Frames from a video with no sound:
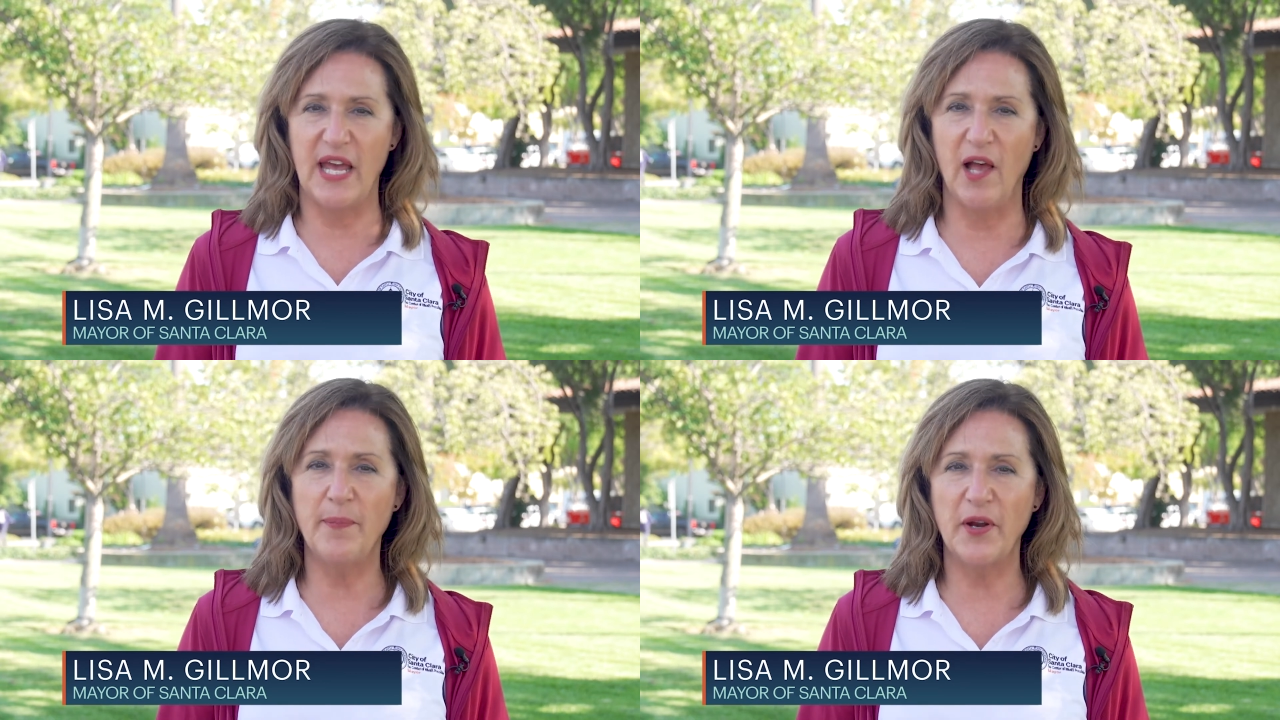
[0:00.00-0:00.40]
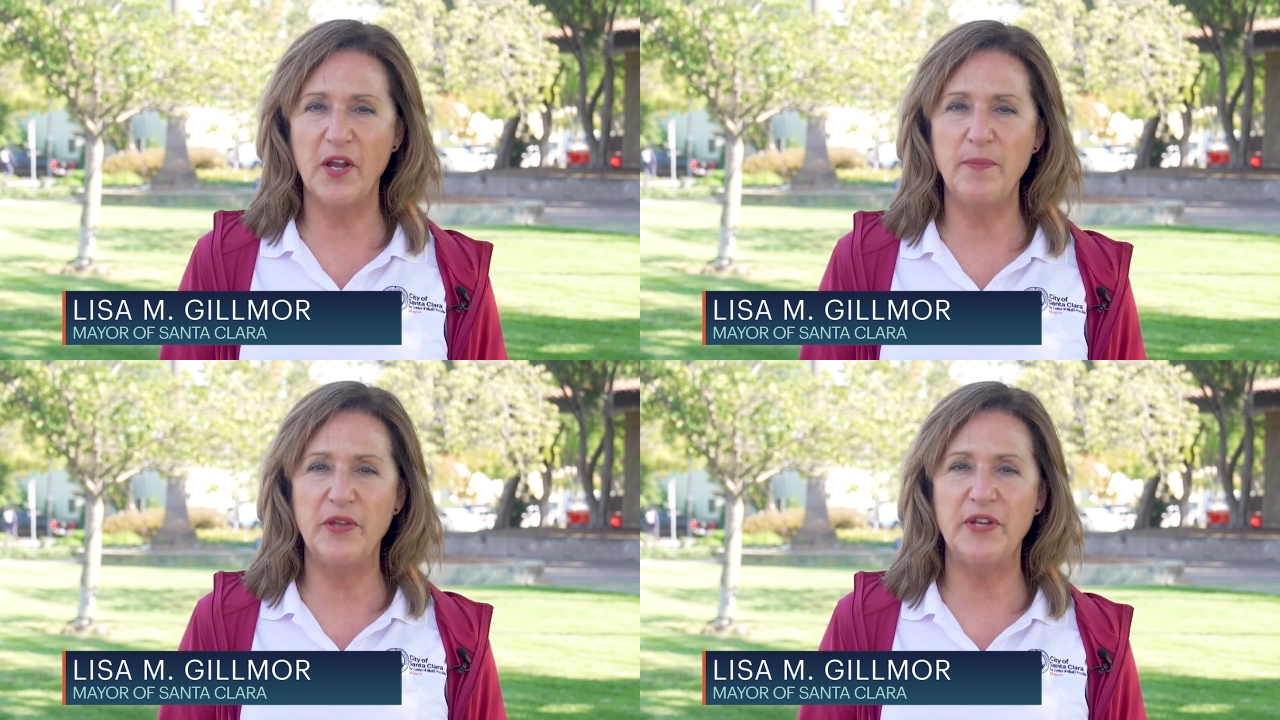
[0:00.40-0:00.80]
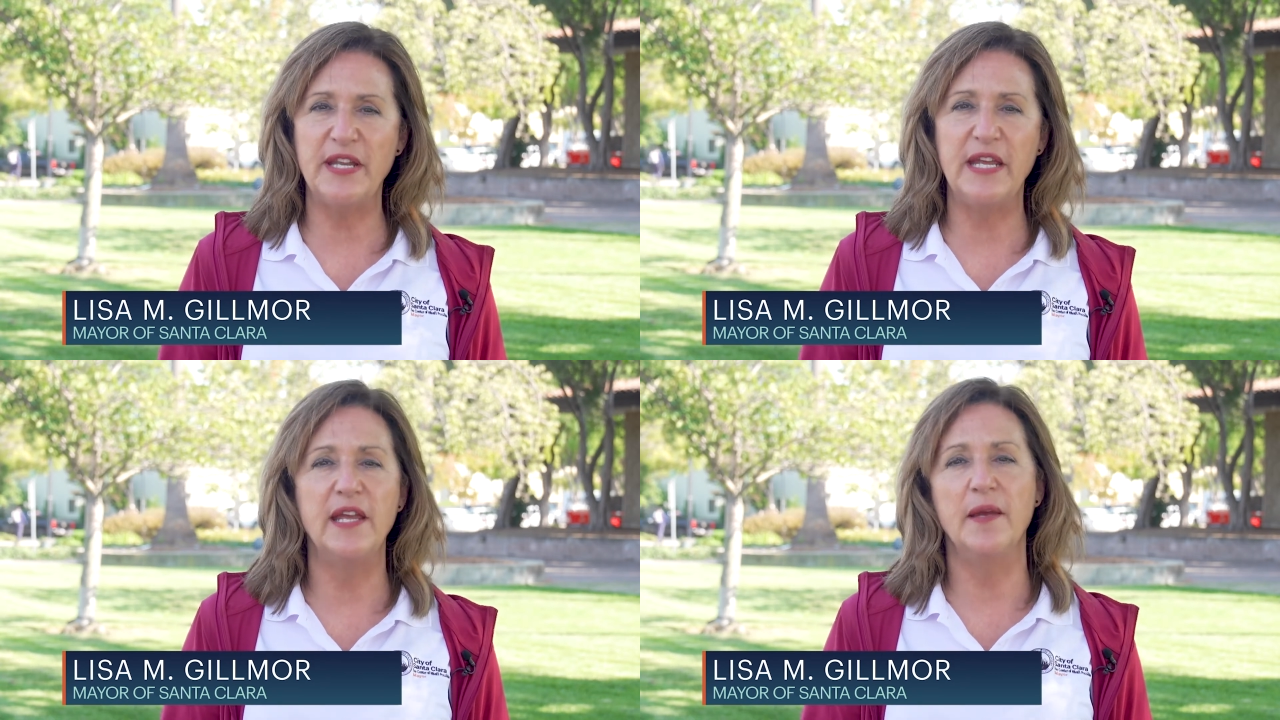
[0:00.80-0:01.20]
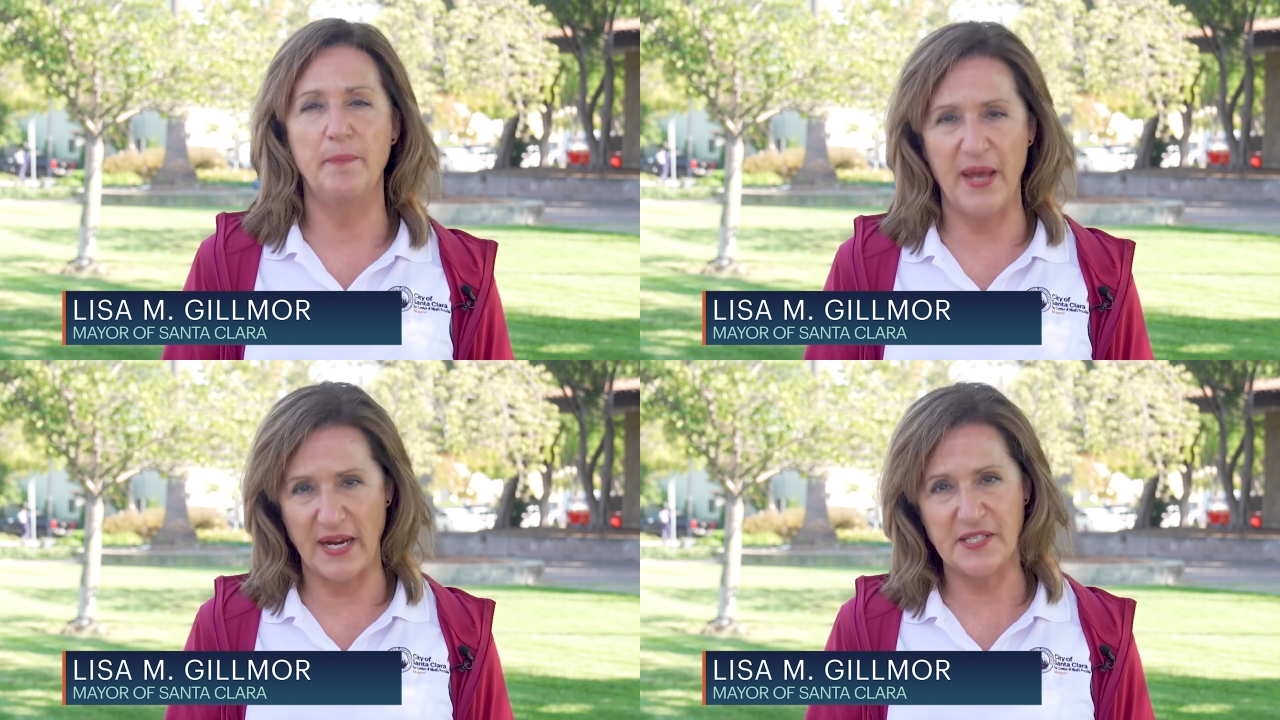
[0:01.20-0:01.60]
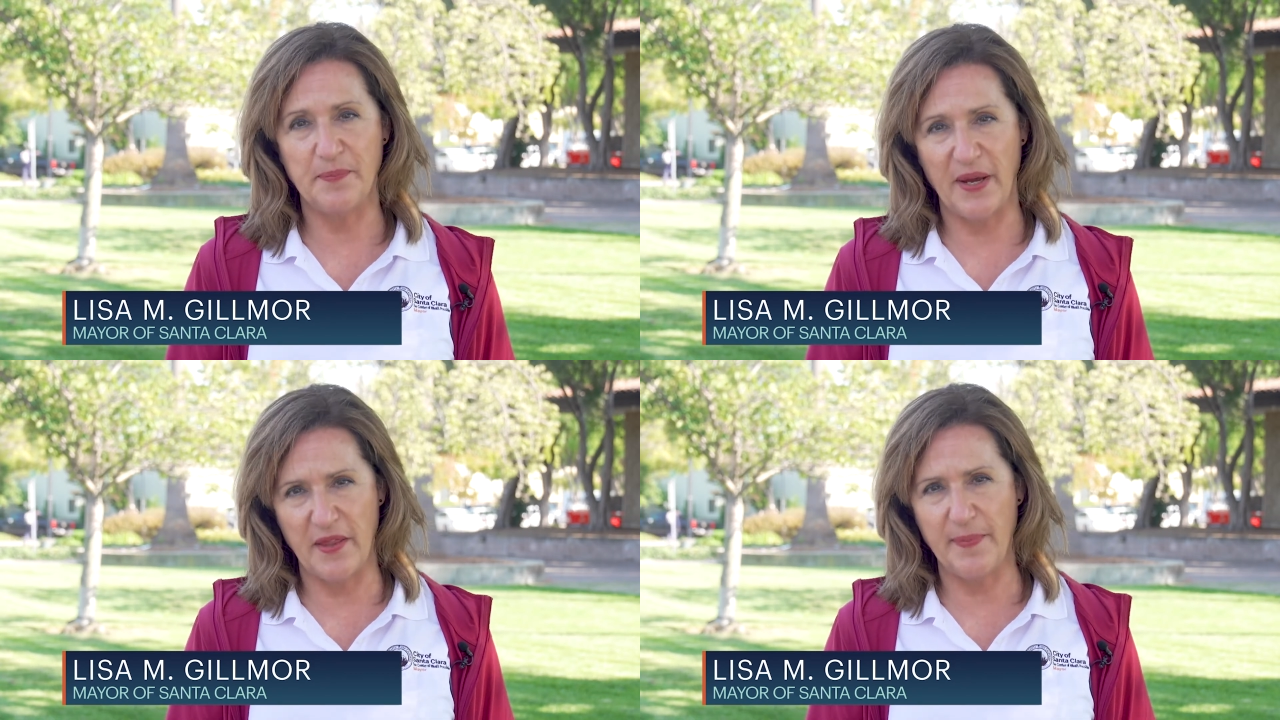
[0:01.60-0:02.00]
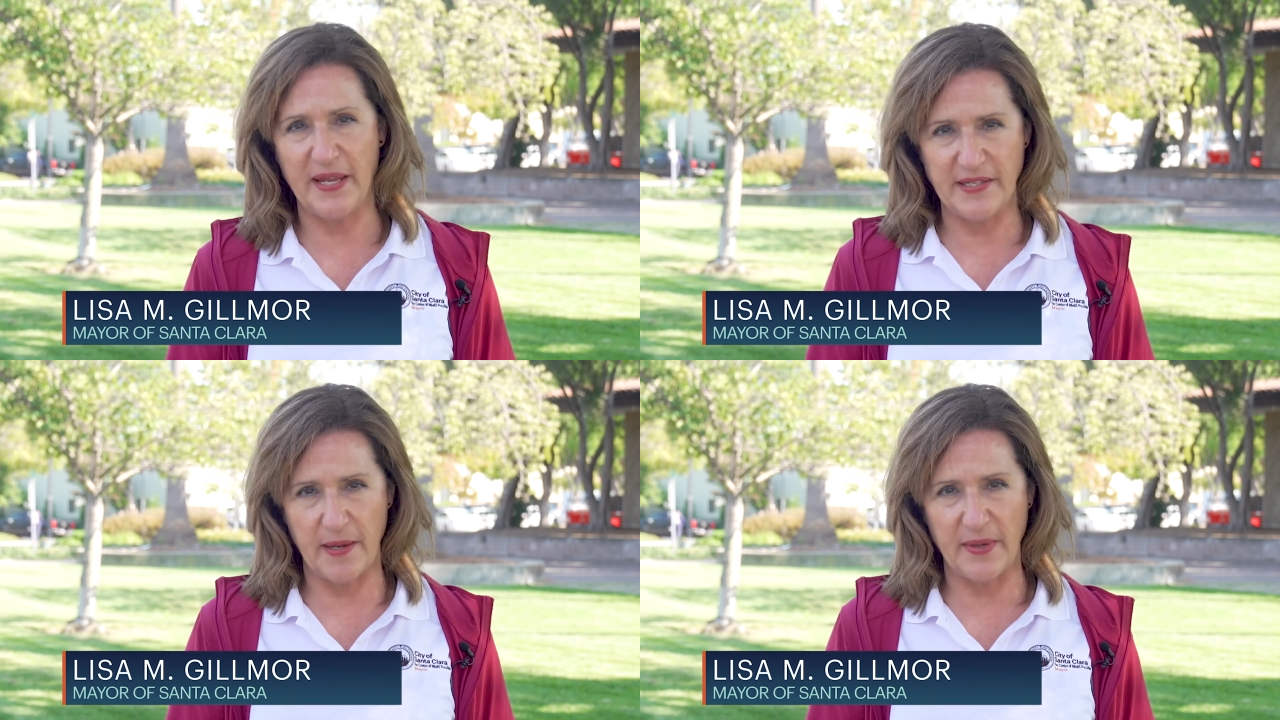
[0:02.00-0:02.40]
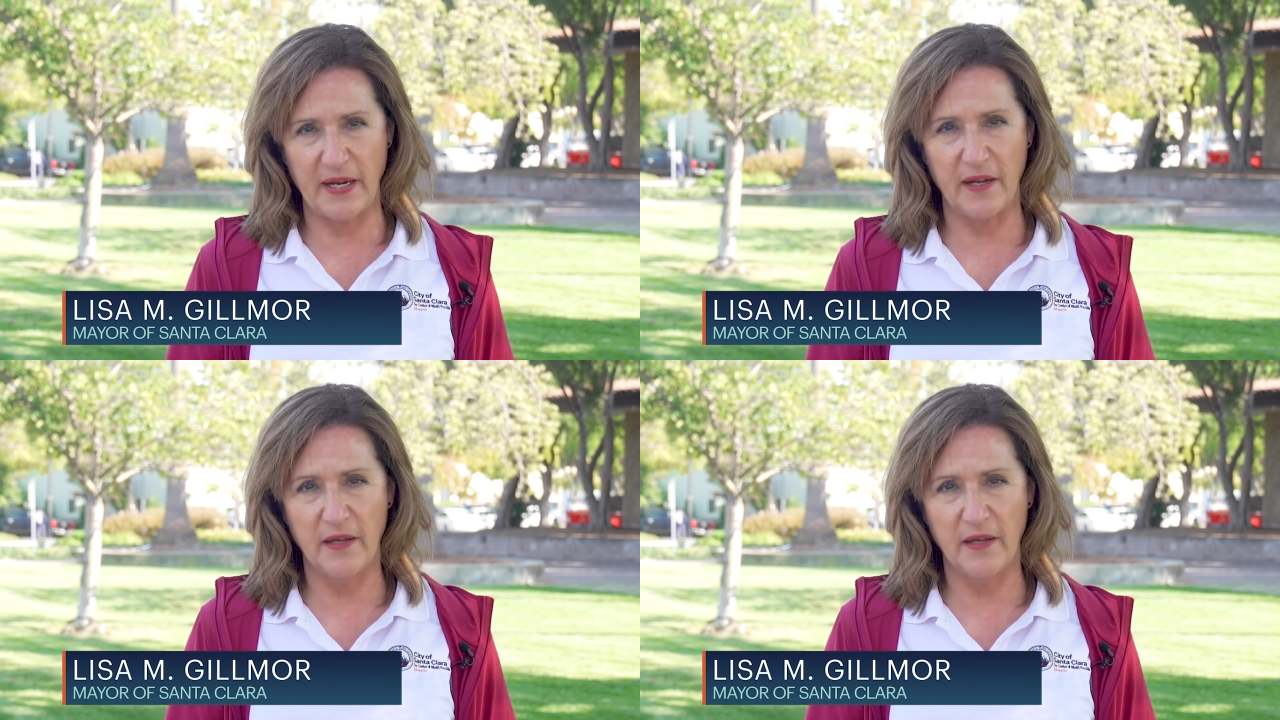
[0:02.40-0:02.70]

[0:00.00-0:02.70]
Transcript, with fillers: help our community impacted by the pandemic.